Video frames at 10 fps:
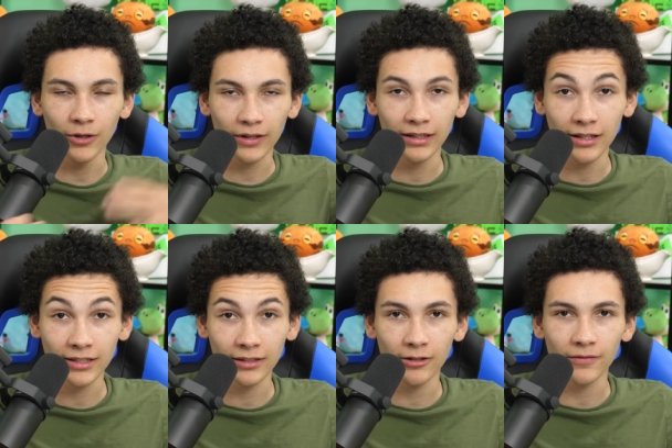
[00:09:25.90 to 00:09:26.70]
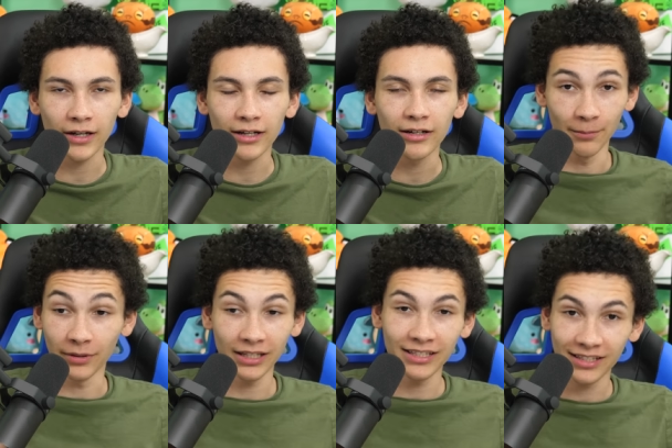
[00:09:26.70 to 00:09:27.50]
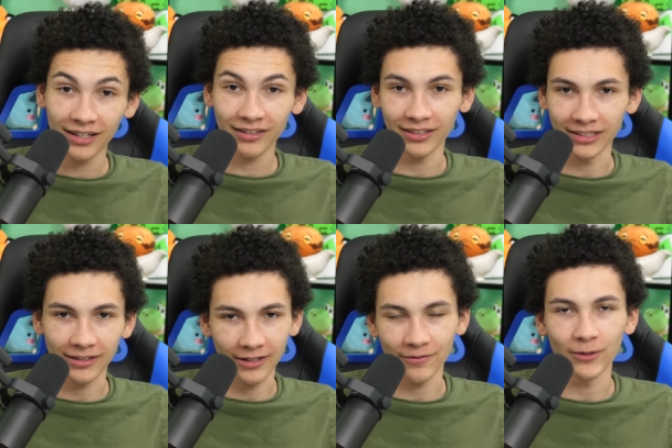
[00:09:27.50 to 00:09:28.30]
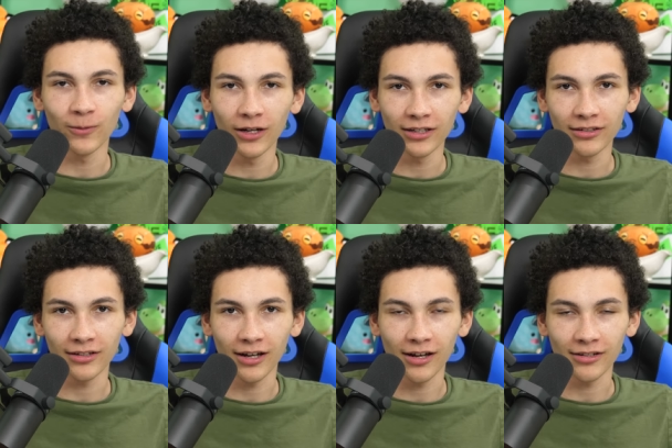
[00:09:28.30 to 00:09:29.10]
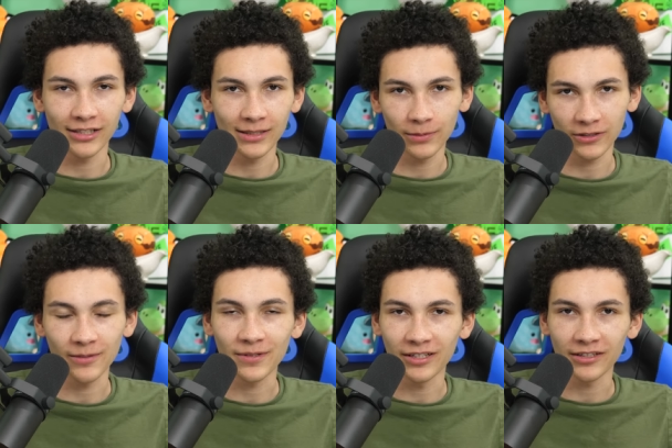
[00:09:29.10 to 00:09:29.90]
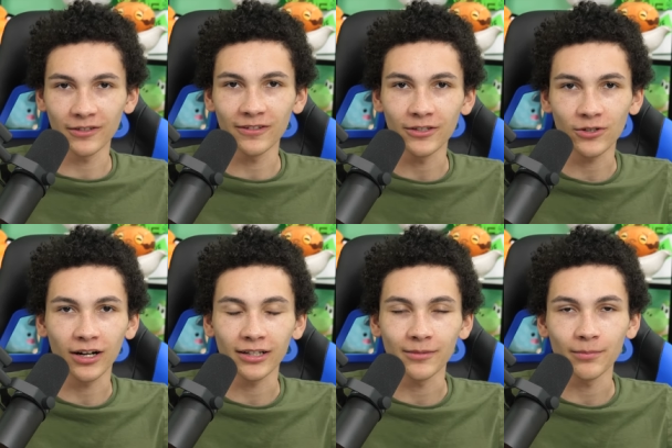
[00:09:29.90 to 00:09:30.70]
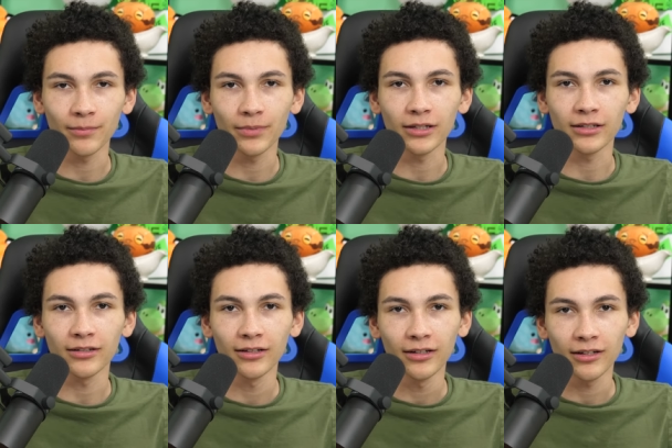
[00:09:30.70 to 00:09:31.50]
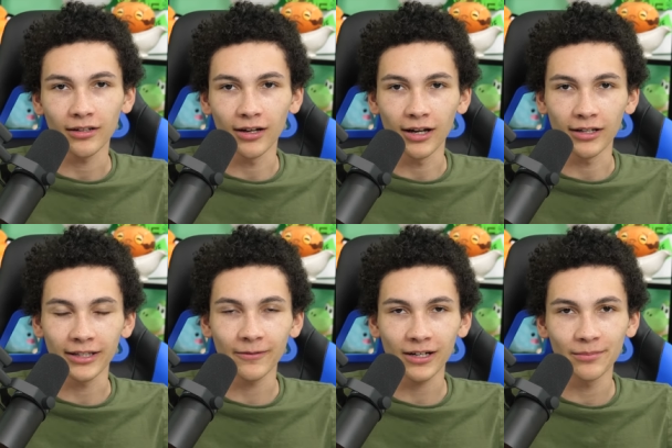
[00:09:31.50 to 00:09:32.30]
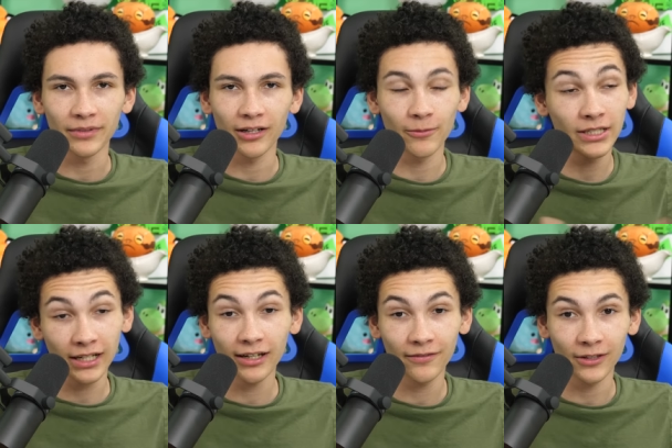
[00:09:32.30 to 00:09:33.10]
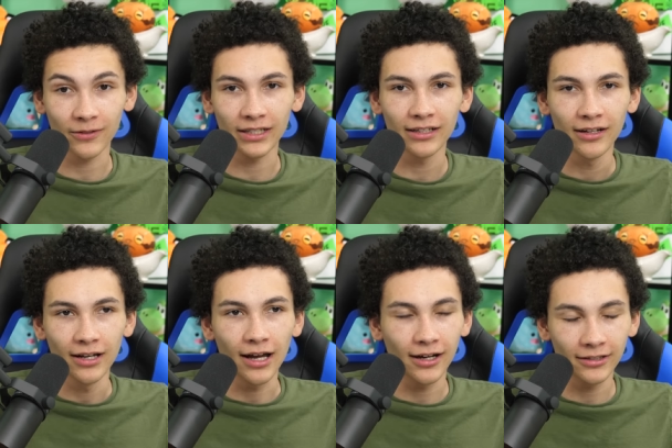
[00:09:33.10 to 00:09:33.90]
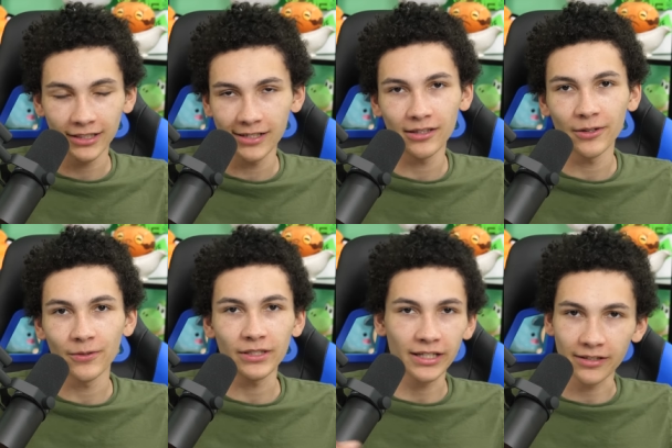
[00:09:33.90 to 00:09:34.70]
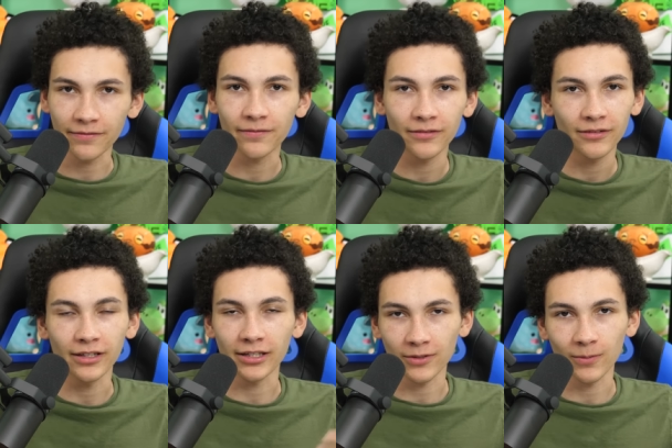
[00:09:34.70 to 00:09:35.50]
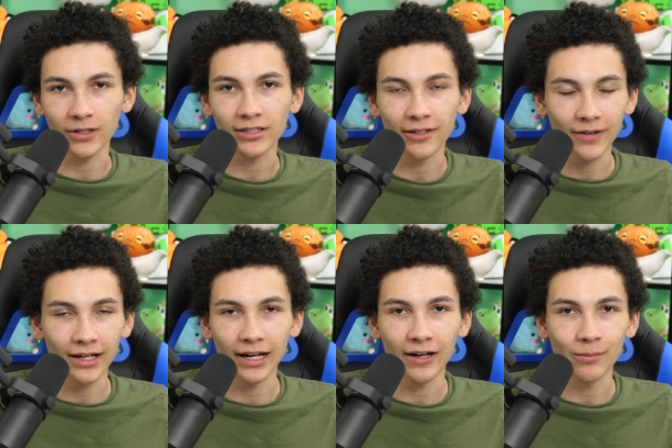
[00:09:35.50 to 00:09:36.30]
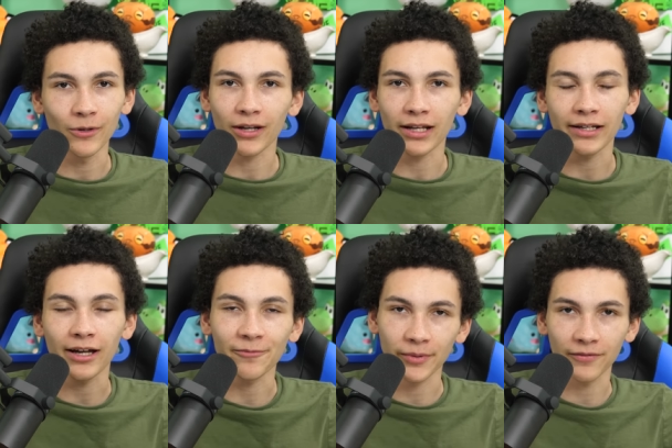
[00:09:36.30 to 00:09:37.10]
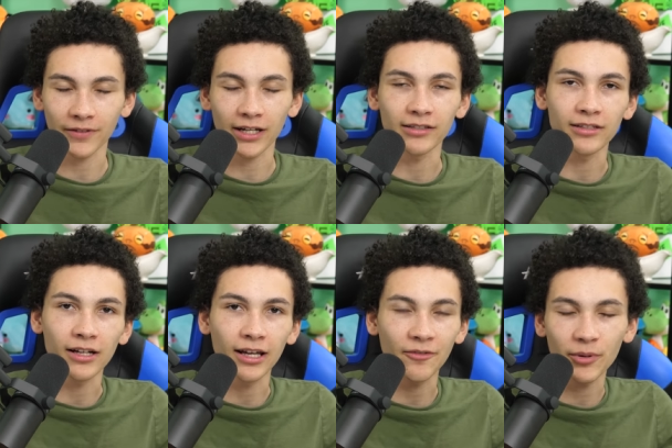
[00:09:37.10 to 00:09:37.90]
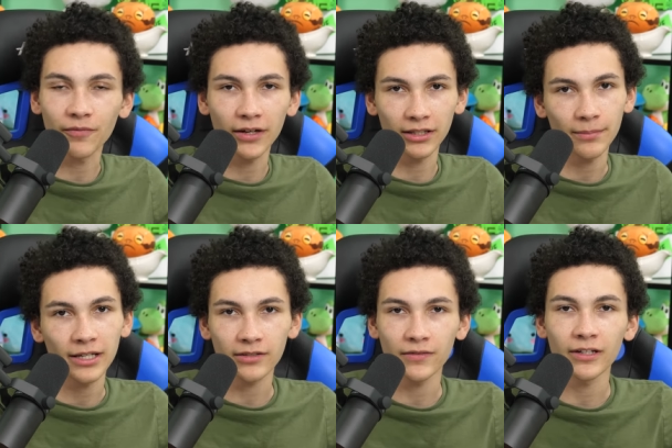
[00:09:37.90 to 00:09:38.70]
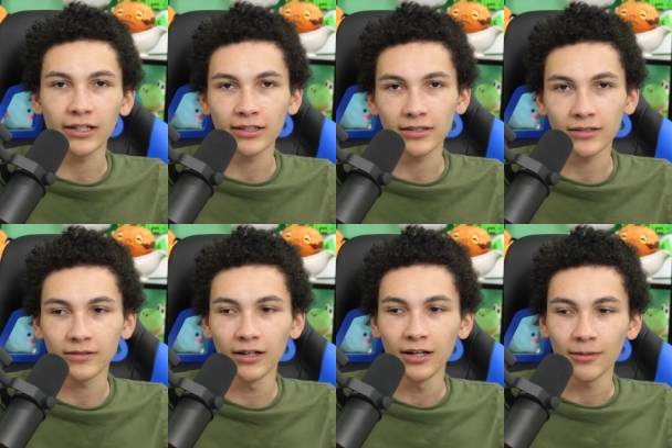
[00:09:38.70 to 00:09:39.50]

Okay, that's it, you're fine. But they said, like, if you want these prescriptions, you could try them. But they recommended, which I kind of agree, I'll take those if it gets worse. And right now I'm okay, I've been fine today, I've been fine the past few days, so.